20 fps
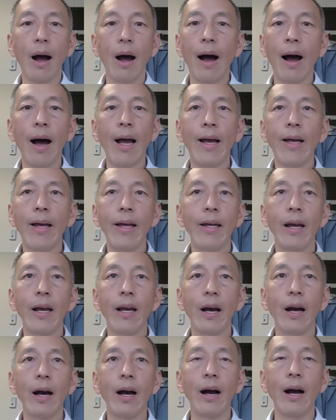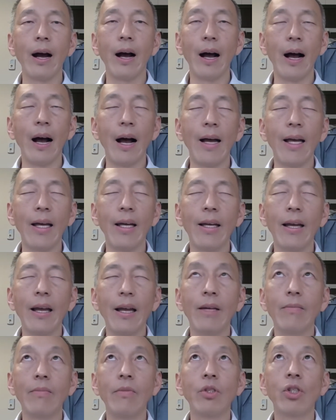I
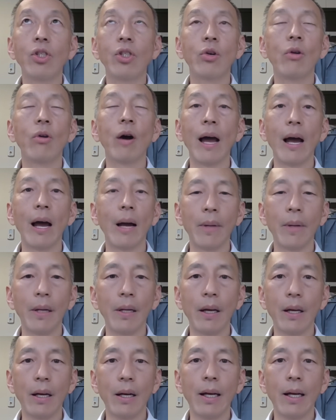am so happy.